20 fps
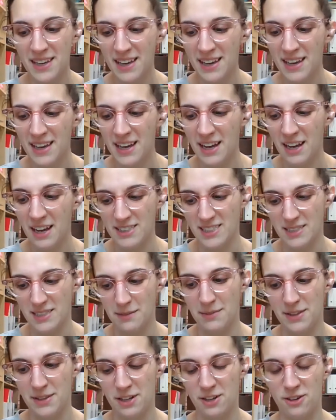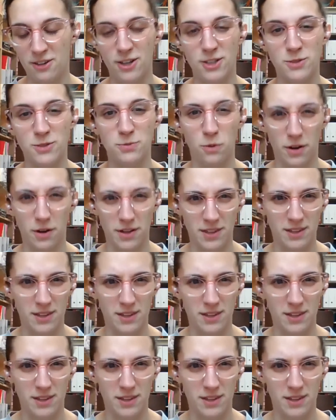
It was really nice. They loved them.